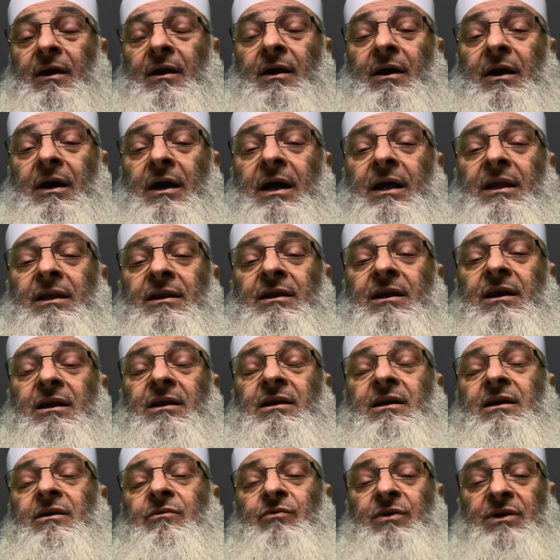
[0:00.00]
And then
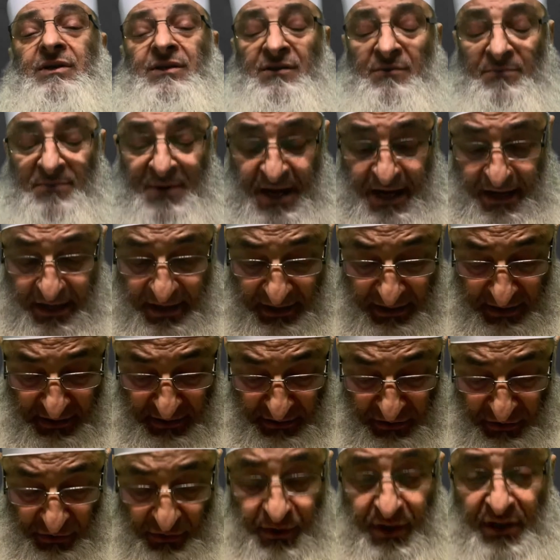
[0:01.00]
he went back
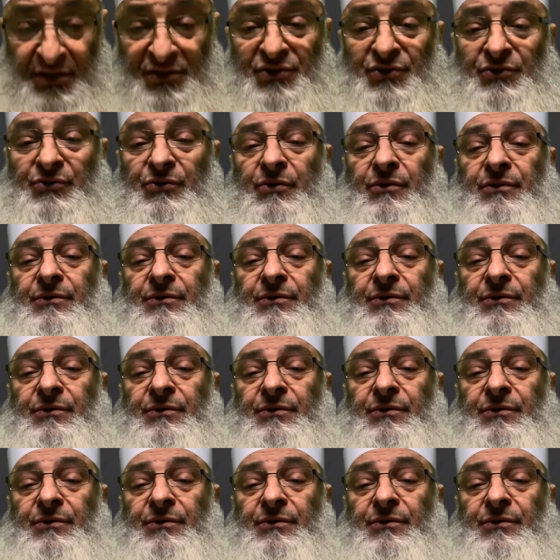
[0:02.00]
to his store.